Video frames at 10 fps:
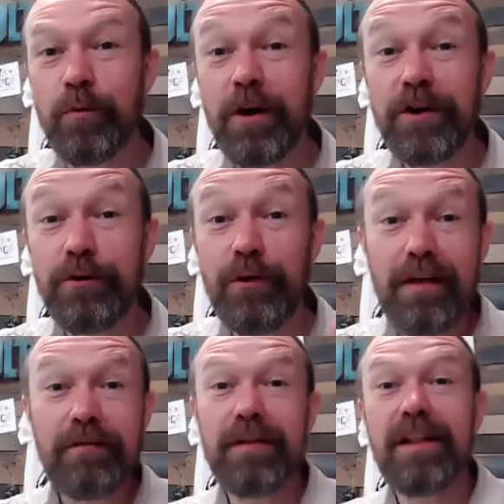or where you
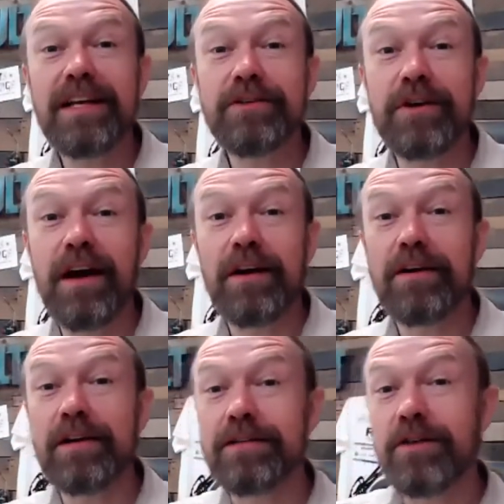left the laser
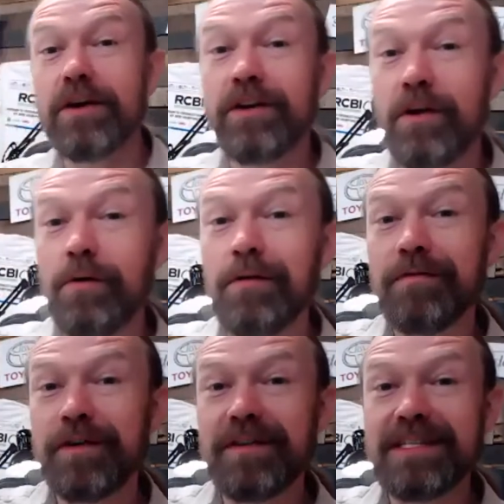cutter and started going
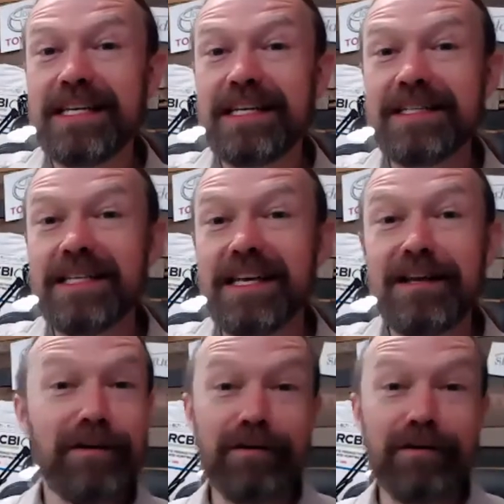over to the CNC,